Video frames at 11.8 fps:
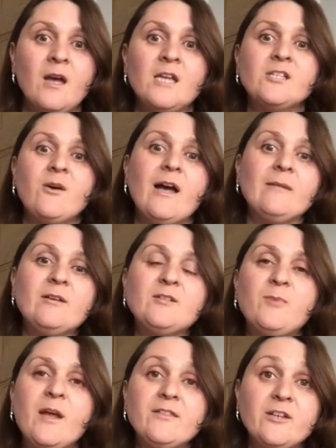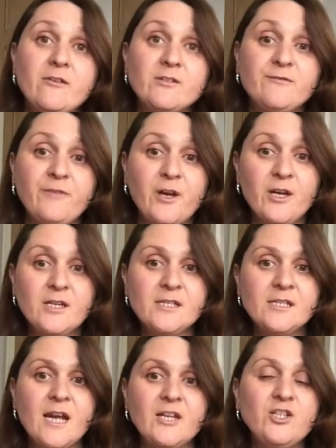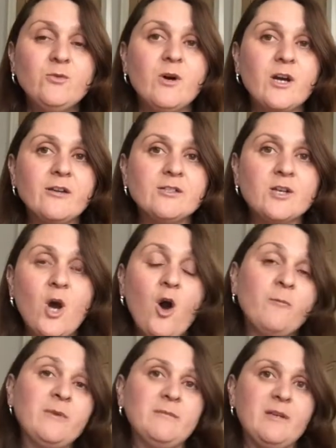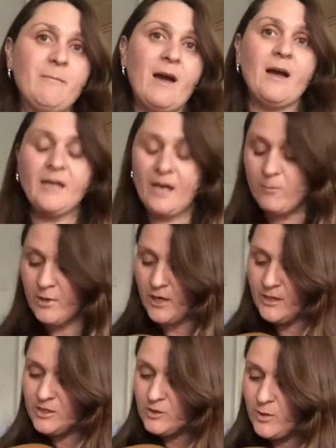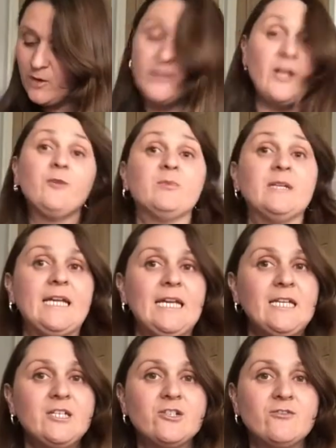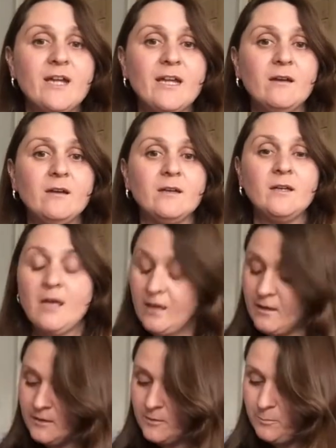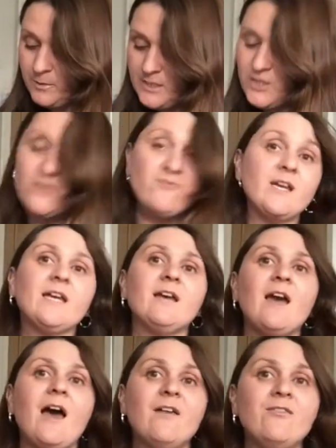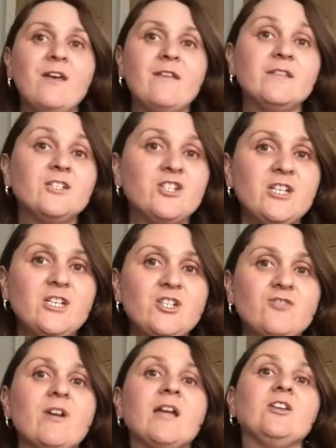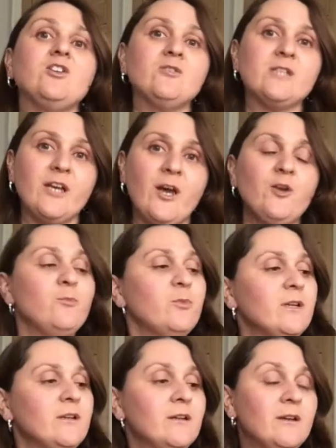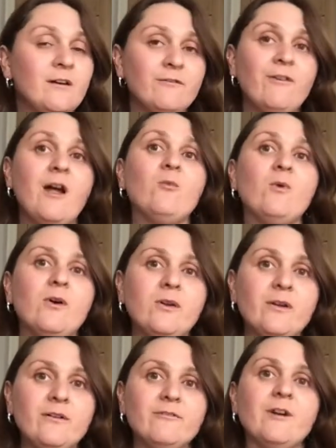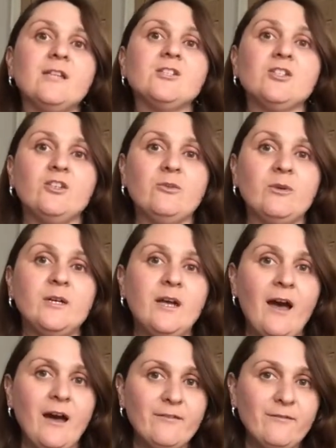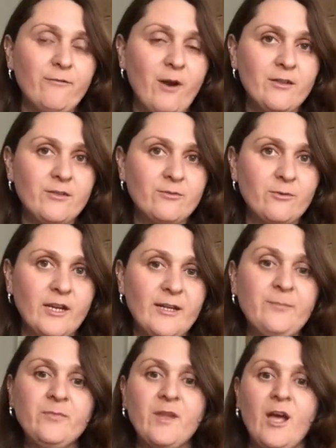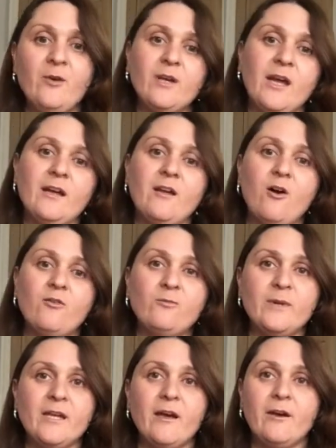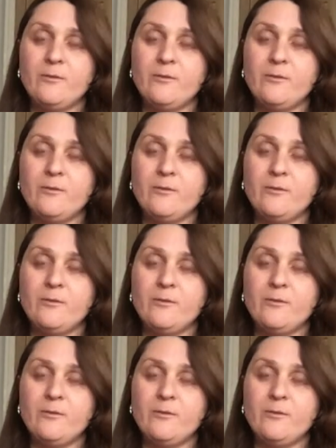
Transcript: So I'm going to play the notes first and you are going to copy me back, and we're going to do it on the open E string, the B string and then the G string using open, fret 1, fret 2 and fret 3. Okay, off we go.